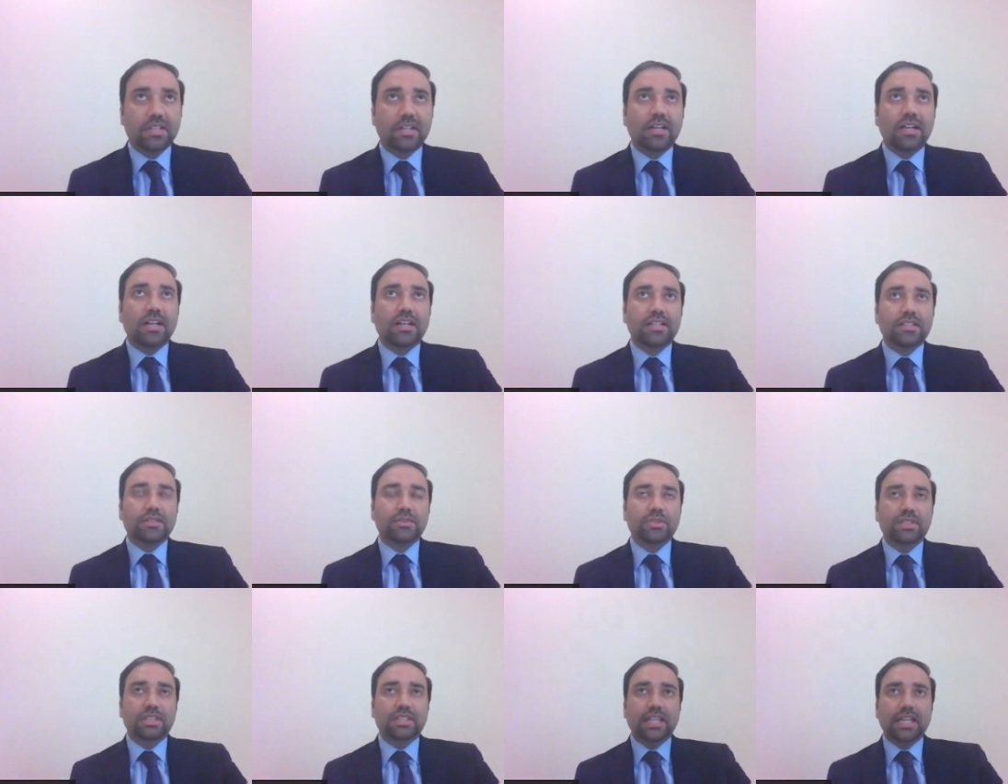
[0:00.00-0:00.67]

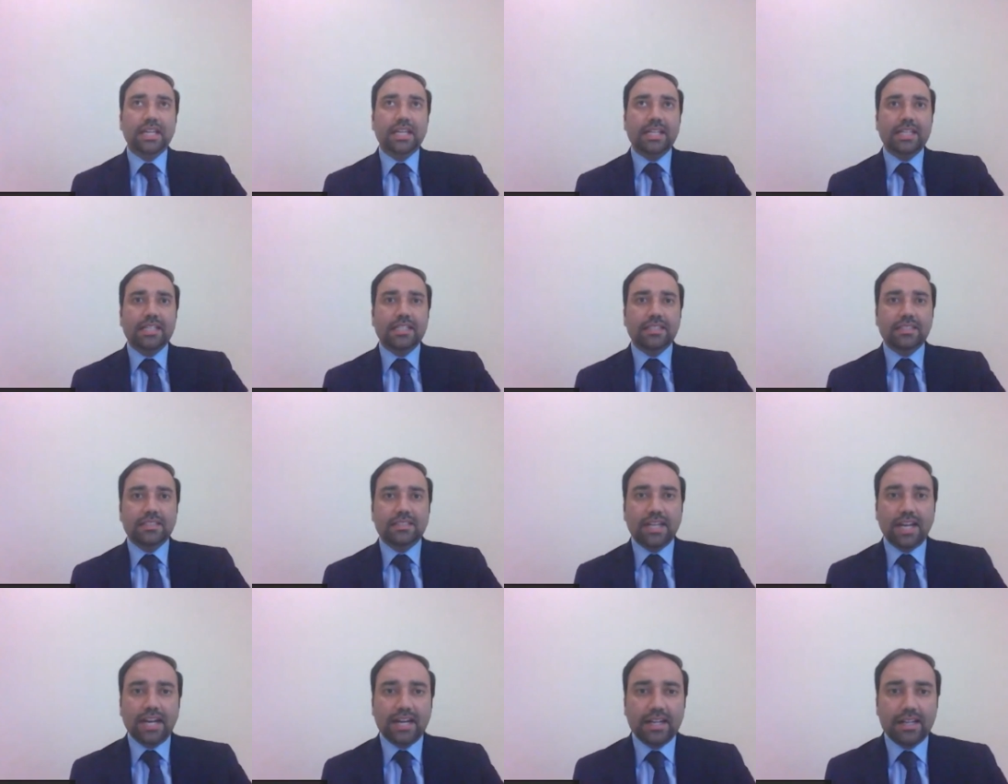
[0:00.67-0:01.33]
Uh, the thing
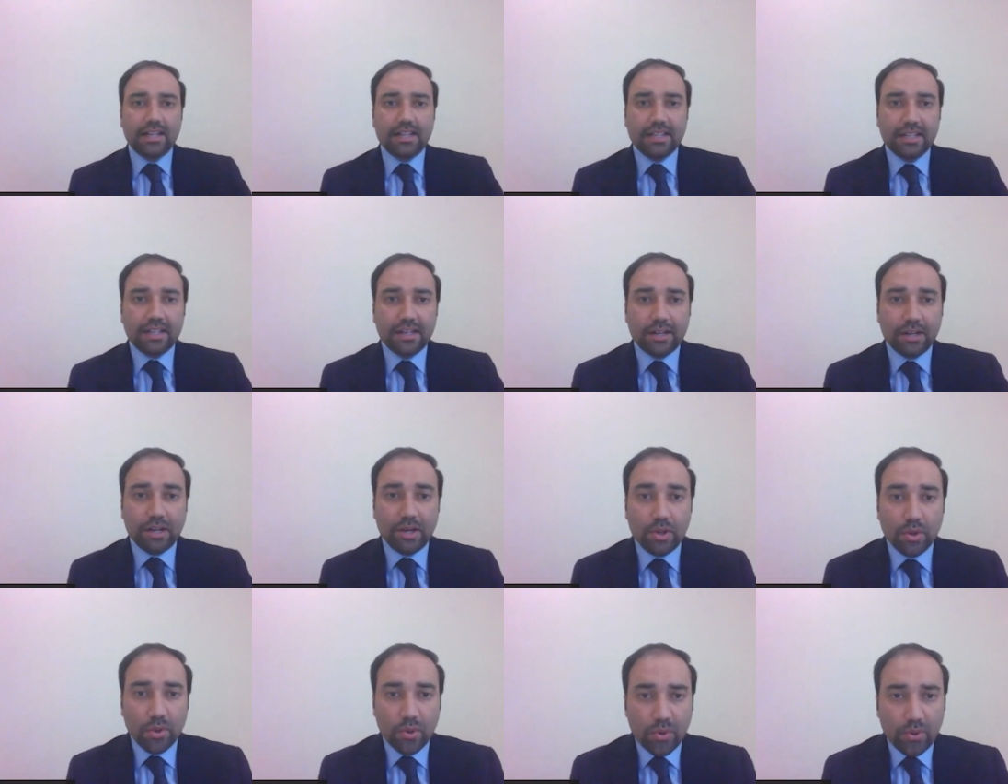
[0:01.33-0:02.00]
is that
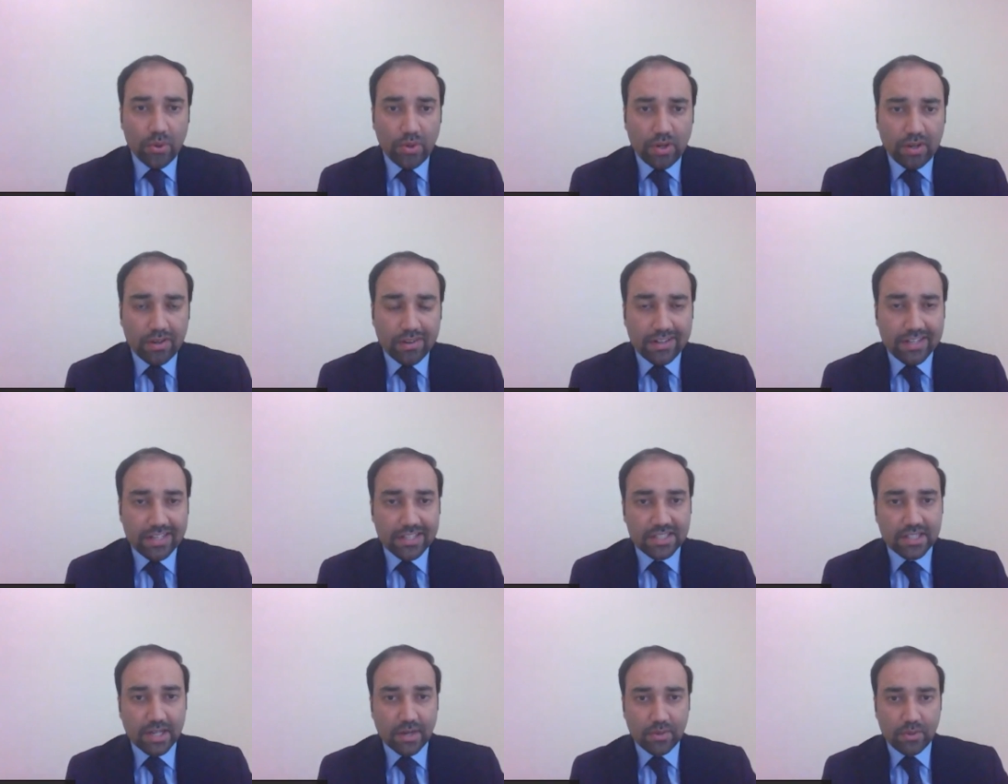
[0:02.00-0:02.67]
don't
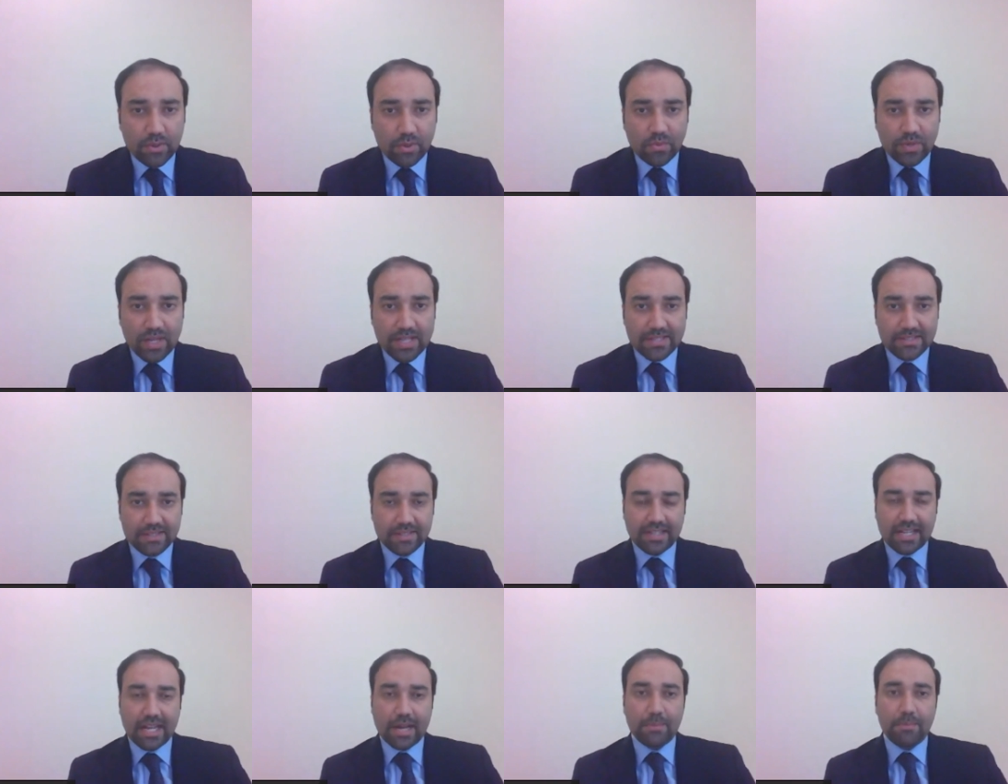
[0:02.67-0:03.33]
reach out to
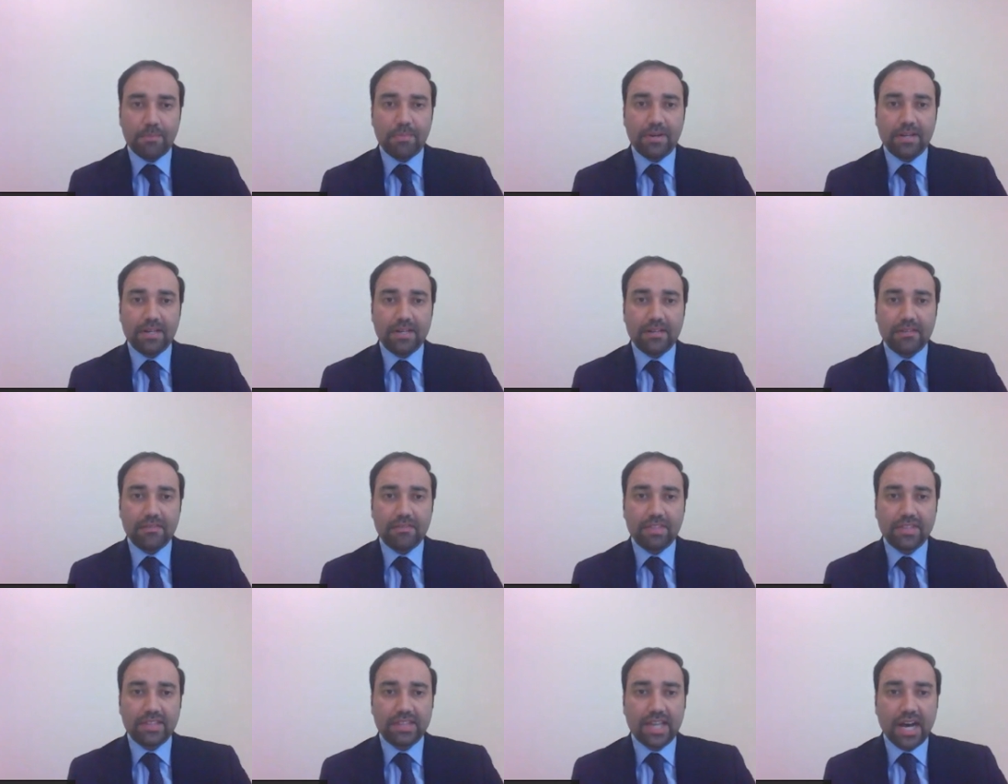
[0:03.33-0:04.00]
venture
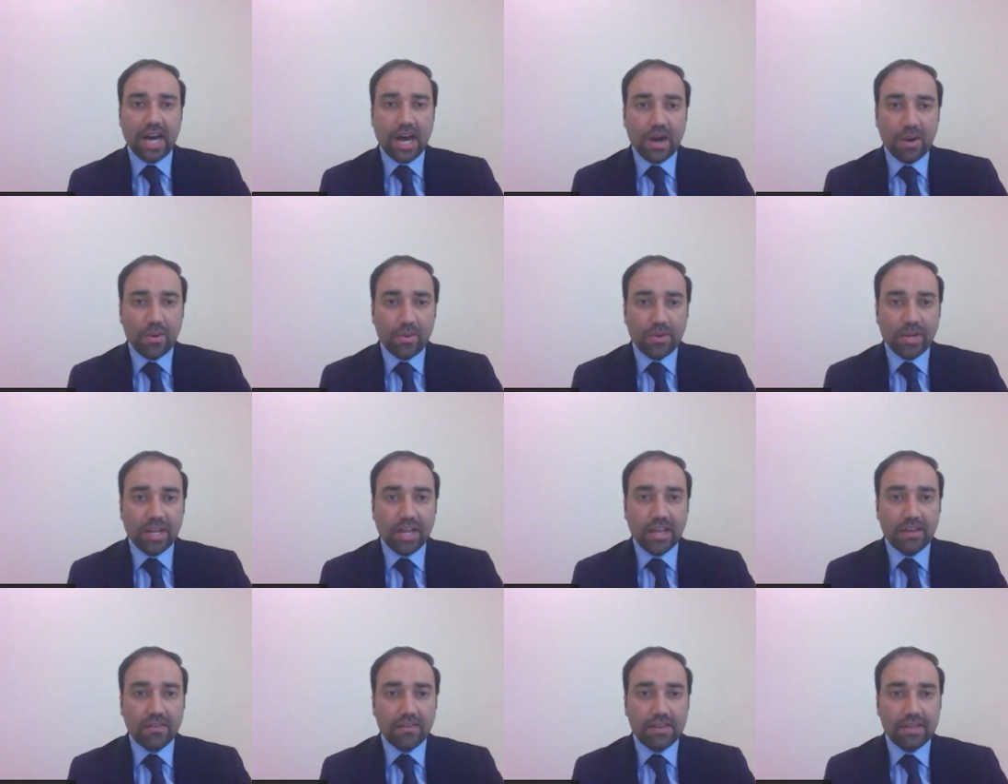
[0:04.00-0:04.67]
capital without
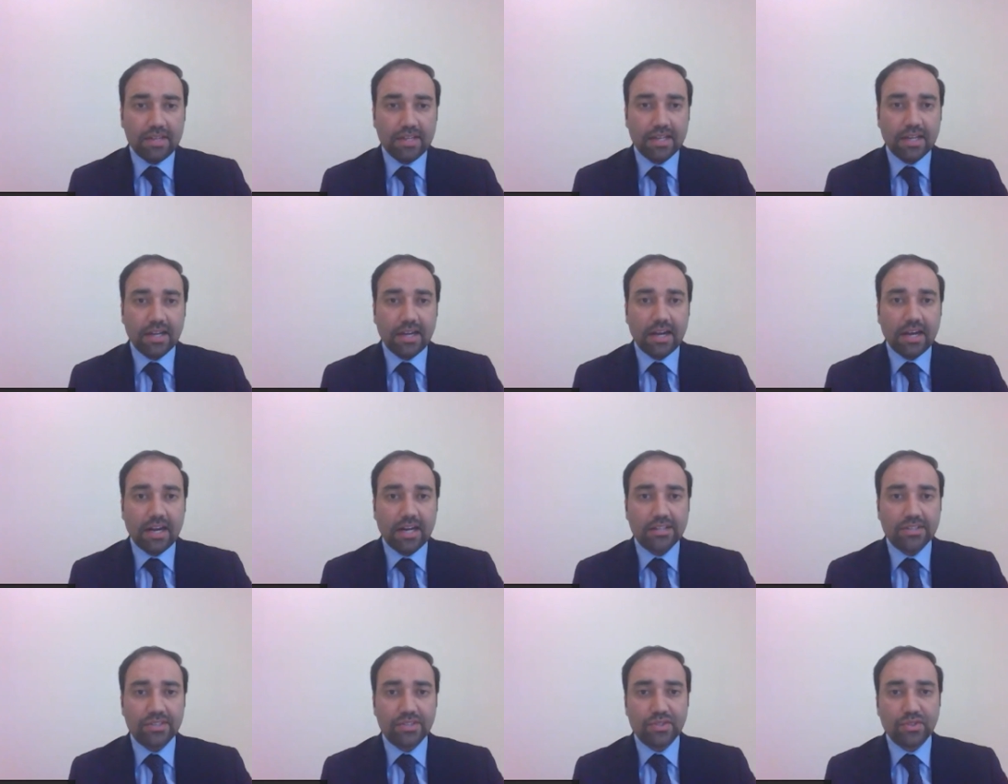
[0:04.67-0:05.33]
having
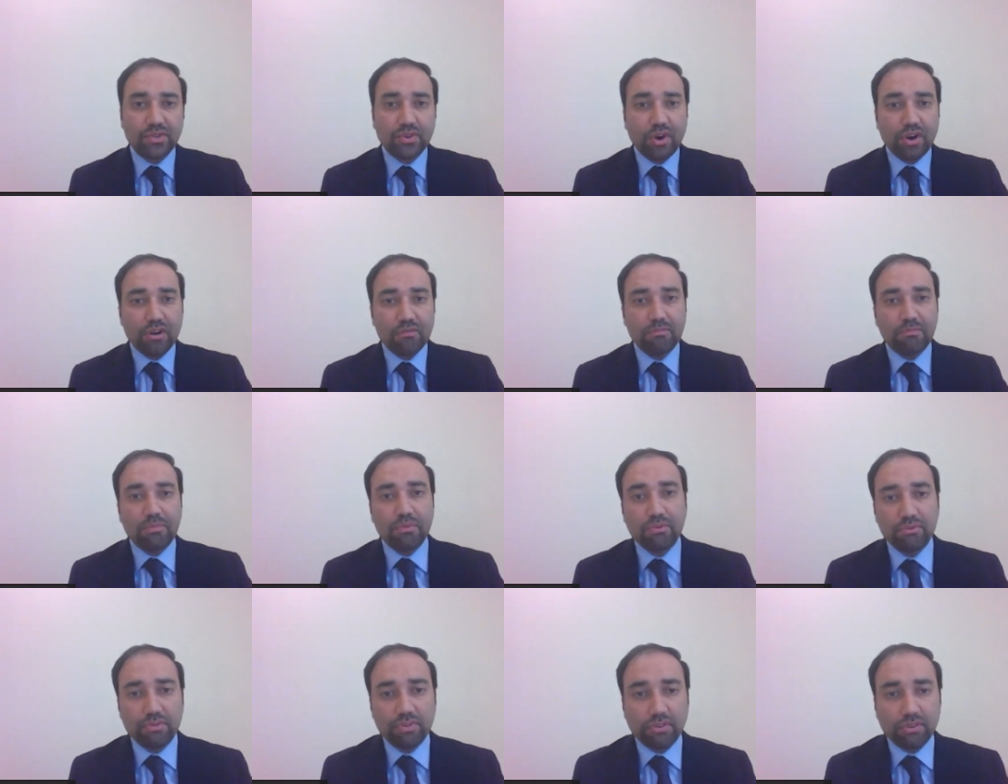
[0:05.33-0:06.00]
a
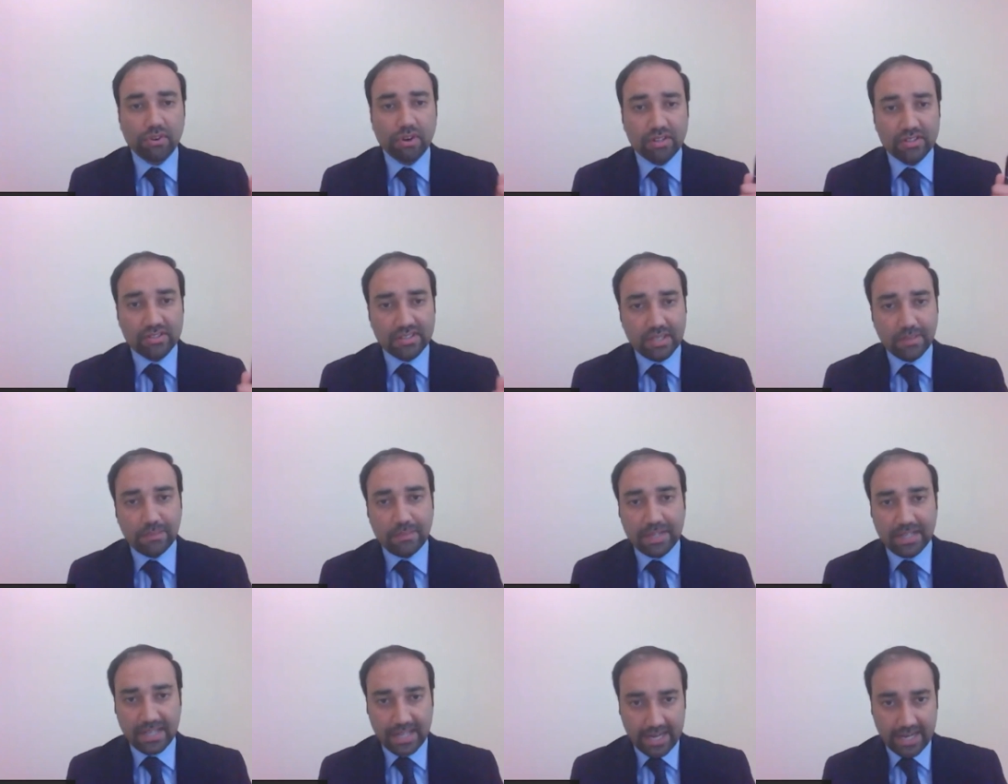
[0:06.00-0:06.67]
strong proof of
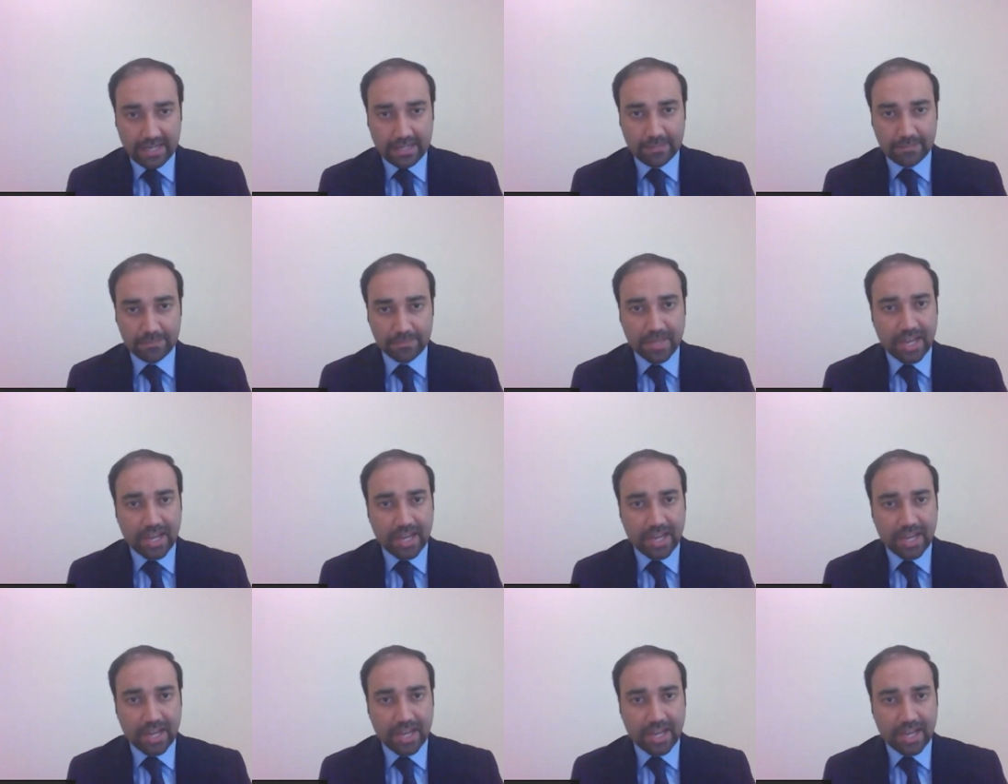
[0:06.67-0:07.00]
concept in hand.